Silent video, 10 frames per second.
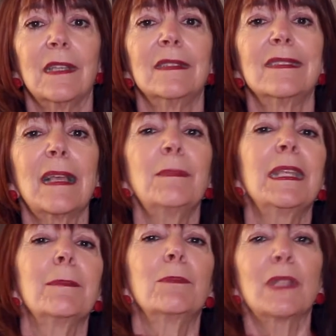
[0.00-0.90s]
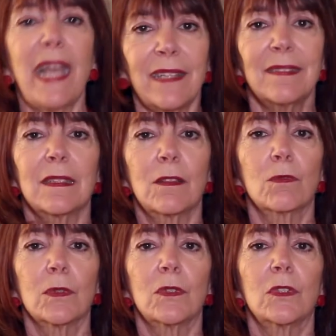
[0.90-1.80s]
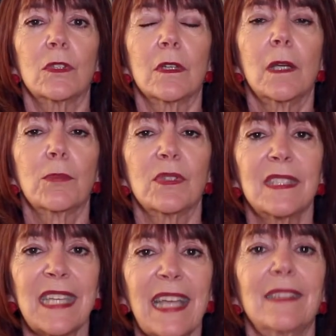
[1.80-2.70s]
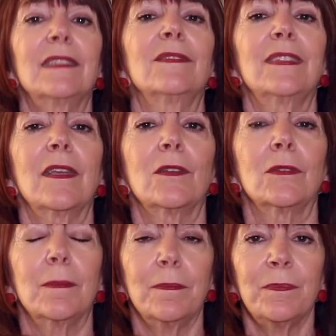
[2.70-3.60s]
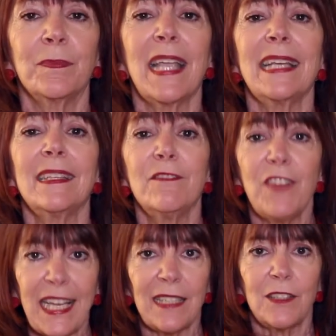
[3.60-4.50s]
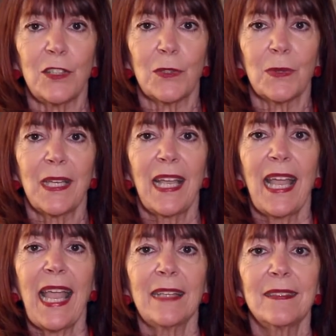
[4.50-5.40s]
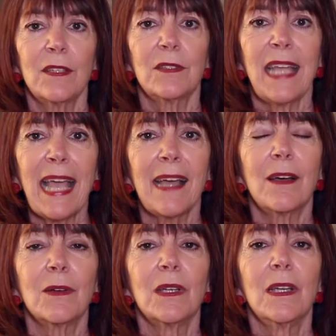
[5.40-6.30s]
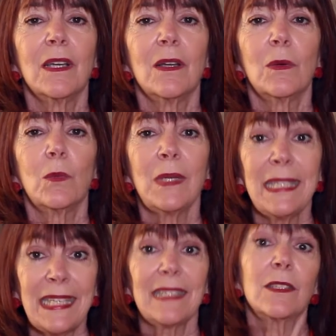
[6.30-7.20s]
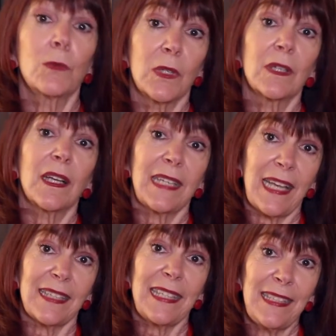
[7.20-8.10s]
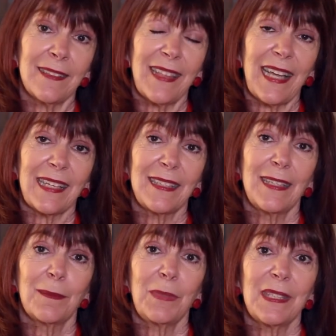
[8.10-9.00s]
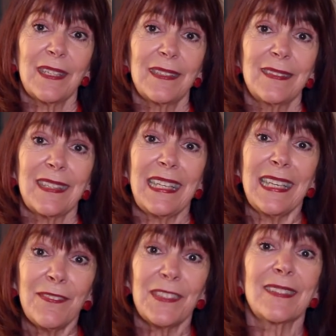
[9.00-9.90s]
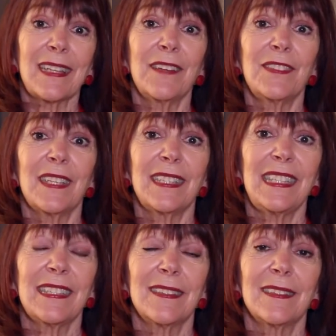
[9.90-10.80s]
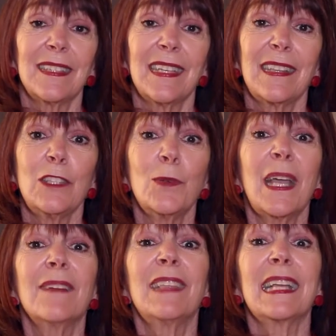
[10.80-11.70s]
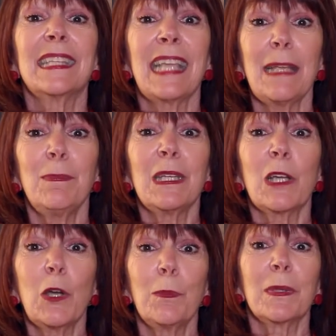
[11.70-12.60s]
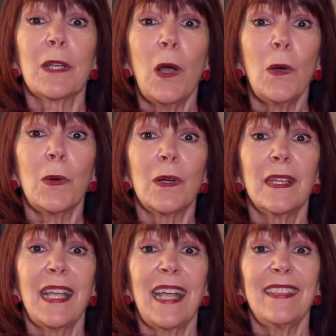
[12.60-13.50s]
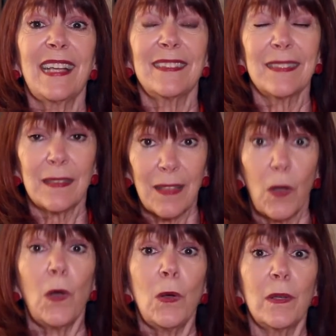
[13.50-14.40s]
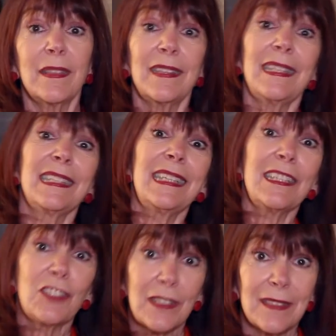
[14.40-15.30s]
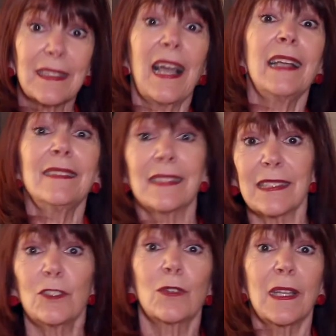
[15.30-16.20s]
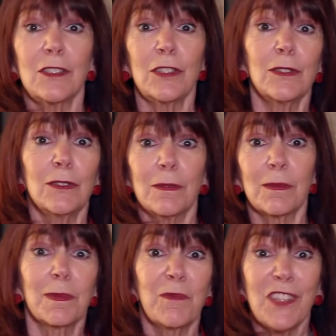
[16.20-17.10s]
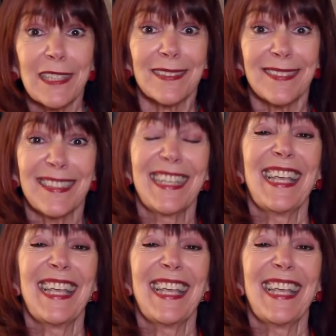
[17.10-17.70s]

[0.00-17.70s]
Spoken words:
Something blasted through your protective zone and invaded you. And so now we need to work on how to heal that, because if it's left unhealed, then you have that gaping open hole. And that's the hole that the addiction is constantly trying to fix.